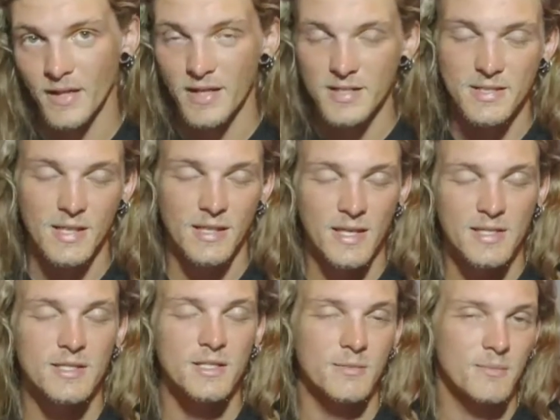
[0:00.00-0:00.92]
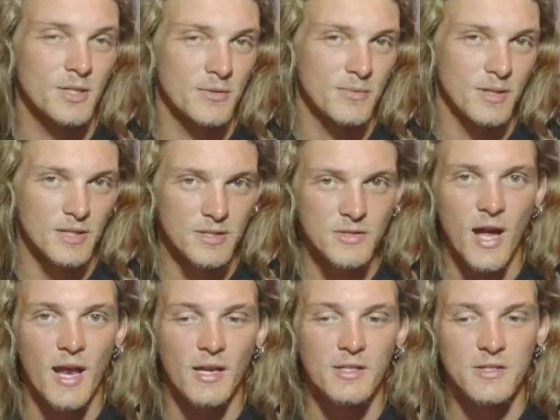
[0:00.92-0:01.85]
like I said, that's going to be your biggest
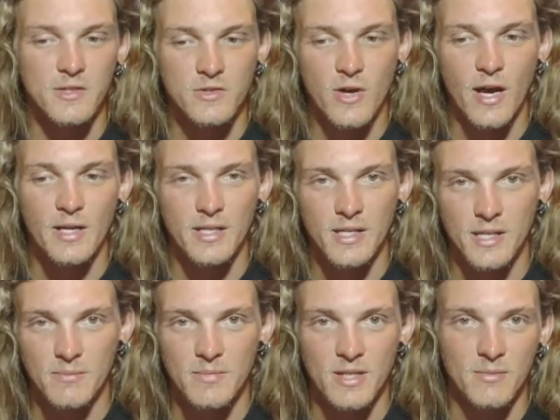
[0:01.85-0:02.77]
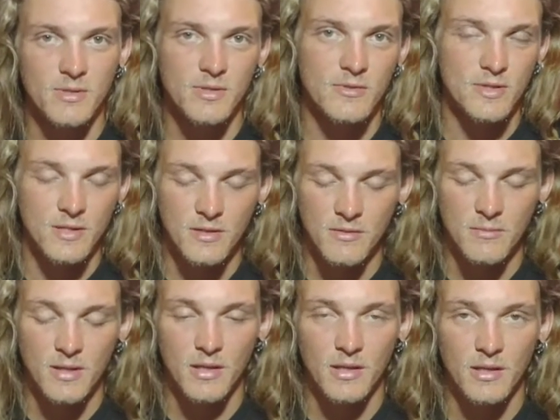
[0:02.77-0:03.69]
challenge, is trying to keep temperatures and
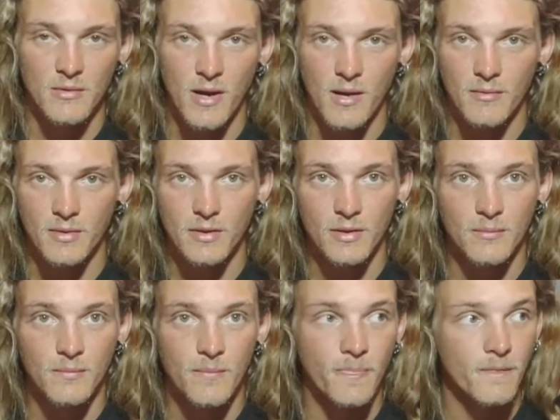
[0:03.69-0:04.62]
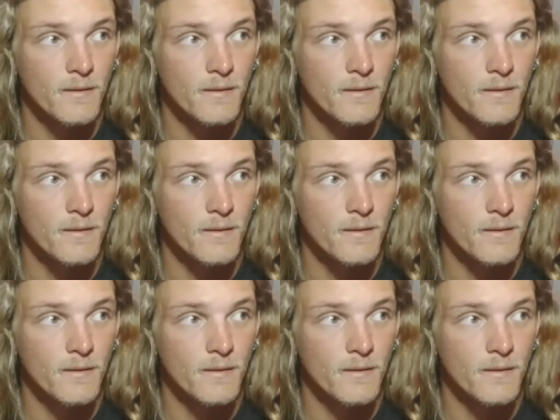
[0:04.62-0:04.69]
humidity right with them.